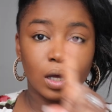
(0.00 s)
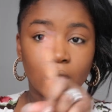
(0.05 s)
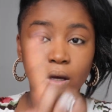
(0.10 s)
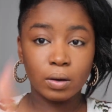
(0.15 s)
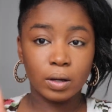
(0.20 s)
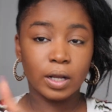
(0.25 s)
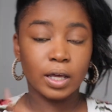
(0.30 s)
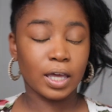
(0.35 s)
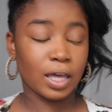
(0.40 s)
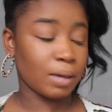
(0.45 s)

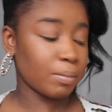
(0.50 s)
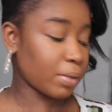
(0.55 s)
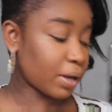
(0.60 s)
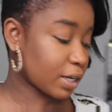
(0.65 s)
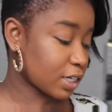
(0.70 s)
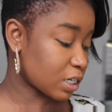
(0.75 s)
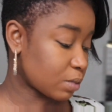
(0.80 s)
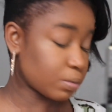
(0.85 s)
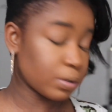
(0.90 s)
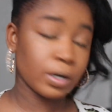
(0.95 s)
and I came
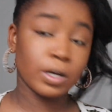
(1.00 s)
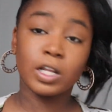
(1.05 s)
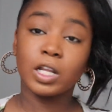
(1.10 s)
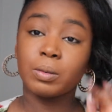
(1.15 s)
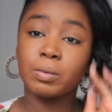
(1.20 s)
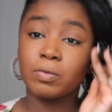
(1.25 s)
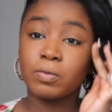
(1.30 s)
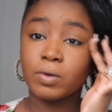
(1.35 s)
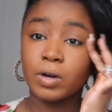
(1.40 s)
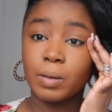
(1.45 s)
back temporarily
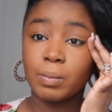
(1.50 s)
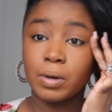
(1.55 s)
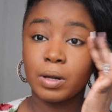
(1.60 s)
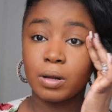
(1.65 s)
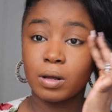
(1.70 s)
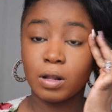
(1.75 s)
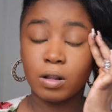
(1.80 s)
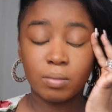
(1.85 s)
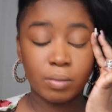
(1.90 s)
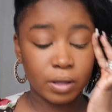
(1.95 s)
before I put
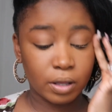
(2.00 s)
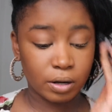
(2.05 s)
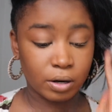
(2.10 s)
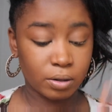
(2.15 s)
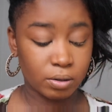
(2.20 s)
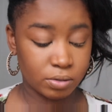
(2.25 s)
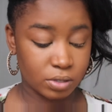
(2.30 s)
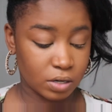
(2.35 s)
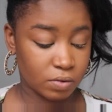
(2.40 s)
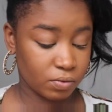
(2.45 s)
all my
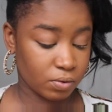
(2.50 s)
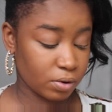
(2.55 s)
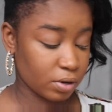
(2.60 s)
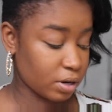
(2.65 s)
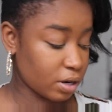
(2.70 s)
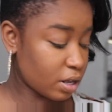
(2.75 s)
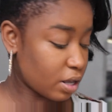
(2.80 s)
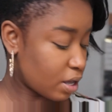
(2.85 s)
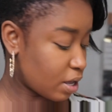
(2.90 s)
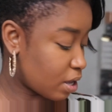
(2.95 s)
other stuff
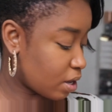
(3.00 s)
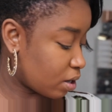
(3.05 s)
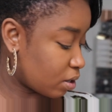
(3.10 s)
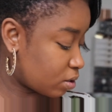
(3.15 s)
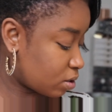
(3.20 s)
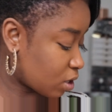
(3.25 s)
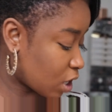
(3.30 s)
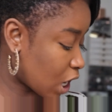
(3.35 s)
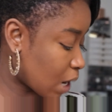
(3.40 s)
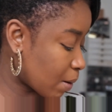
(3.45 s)
on.
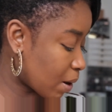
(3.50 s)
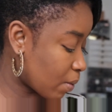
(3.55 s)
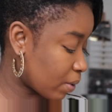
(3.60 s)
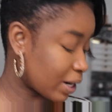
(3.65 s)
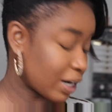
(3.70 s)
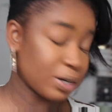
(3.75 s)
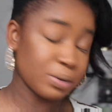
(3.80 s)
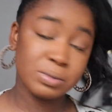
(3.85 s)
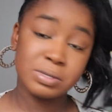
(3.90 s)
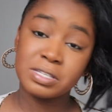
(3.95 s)
Just talk about
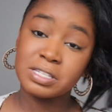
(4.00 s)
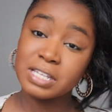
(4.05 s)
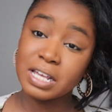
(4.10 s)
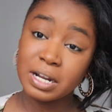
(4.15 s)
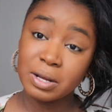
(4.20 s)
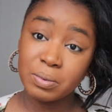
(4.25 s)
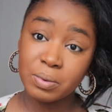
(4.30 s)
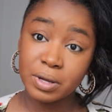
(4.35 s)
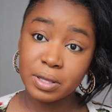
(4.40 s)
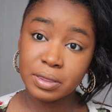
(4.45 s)
what I do set
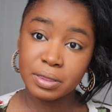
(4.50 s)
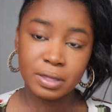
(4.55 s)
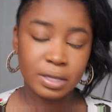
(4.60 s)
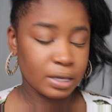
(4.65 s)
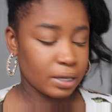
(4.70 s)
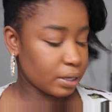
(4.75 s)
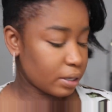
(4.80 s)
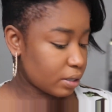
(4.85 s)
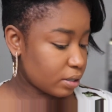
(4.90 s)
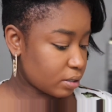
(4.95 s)
it
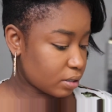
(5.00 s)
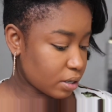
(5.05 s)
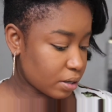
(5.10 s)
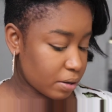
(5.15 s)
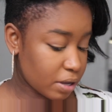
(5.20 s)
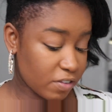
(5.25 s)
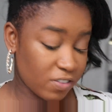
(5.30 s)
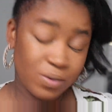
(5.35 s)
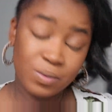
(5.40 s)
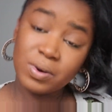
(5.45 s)
with.
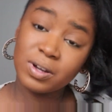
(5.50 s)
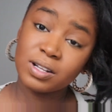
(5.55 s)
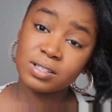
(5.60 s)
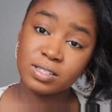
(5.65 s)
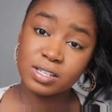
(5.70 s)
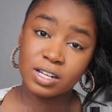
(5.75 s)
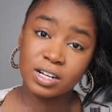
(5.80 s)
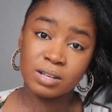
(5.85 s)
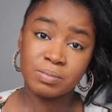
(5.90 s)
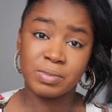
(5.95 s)
So if you want to
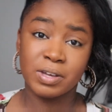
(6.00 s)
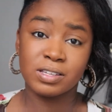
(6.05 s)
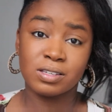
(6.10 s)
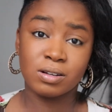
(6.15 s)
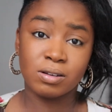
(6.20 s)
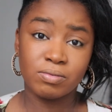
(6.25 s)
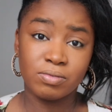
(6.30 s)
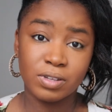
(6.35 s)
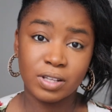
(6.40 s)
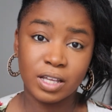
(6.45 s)
set it, because I
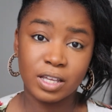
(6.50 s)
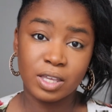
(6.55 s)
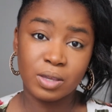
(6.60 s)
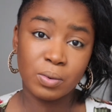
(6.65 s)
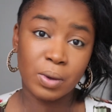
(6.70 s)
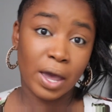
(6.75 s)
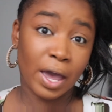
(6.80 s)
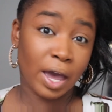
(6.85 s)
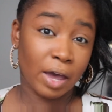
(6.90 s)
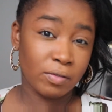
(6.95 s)
don't feel like you
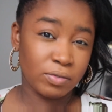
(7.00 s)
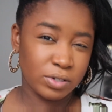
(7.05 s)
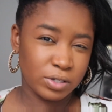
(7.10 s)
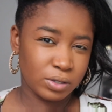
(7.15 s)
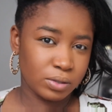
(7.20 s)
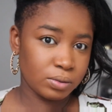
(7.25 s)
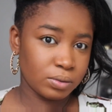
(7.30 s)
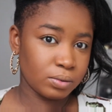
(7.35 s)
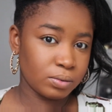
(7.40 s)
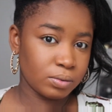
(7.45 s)
have
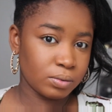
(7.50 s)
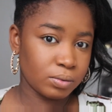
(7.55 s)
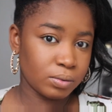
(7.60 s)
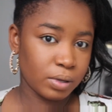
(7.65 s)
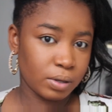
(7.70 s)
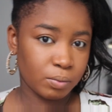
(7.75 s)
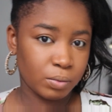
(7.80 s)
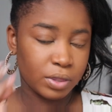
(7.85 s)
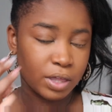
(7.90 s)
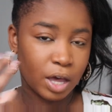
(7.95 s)
to,
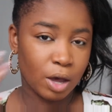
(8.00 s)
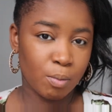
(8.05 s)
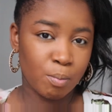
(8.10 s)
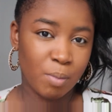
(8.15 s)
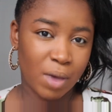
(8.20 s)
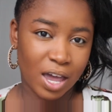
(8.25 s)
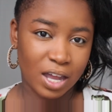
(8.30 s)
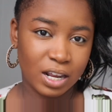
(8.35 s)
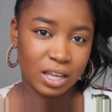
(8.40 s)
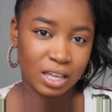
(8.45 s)
with how
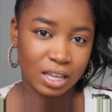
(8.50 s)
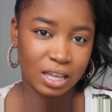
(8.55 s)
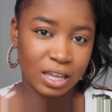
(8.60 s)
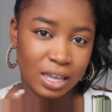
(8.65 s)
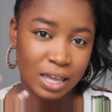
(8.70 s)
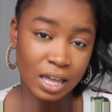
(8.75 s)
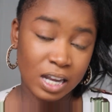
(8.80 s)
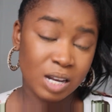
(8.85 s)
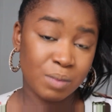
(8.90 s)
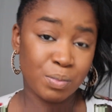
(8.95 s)
matte it can
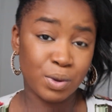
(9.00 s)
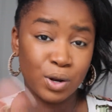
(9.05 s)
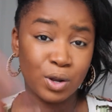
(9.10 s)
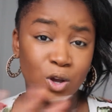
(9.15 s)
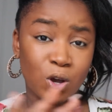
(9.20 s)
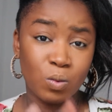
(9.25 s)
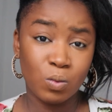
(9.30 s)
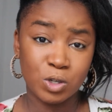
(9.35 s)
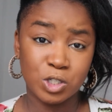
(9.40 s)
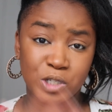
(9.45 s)
get
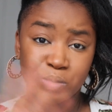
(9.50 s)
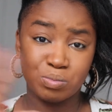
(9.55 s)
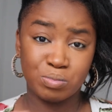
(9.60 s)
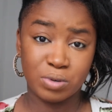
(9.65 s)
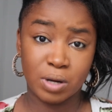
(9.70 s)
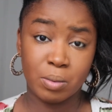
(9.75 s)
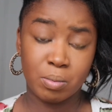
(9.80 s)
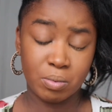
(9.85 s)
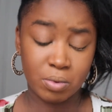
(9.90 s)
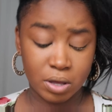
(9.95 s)
depending on what you
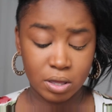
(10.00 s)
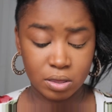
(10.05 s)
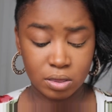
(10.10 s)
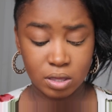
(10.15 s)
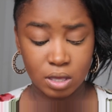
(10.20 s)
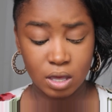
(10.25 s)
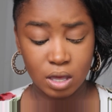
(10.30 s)
prep with.